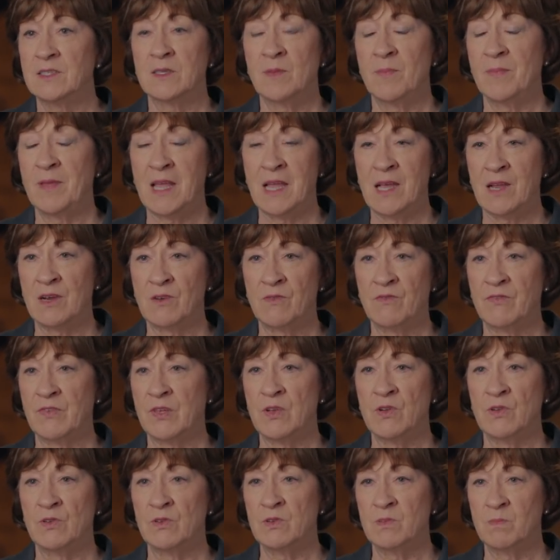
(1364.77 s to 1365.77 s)
to be
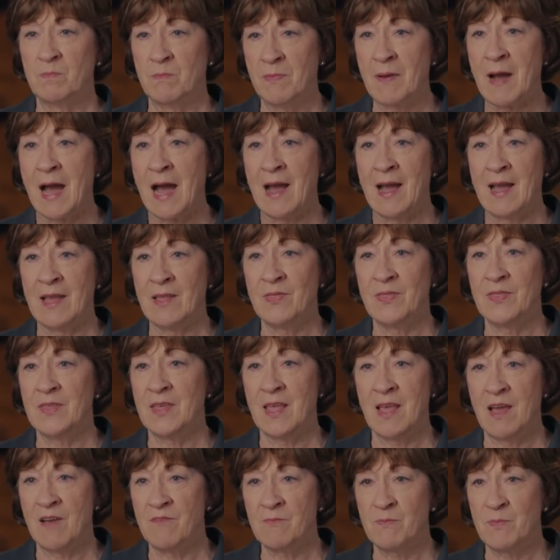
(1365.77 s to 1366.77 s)
interviewed by
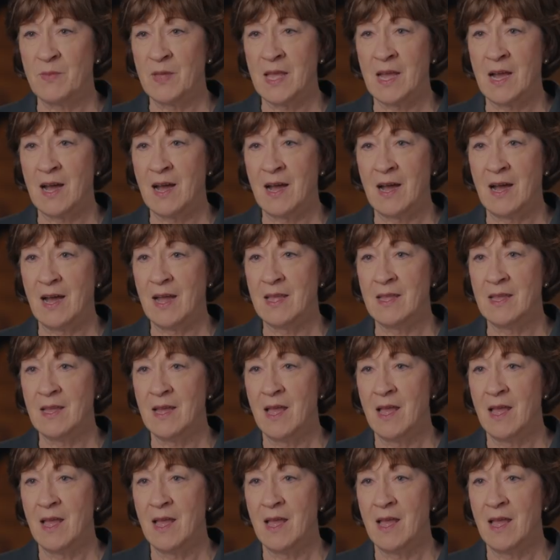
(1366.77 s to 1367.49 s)
the FBI.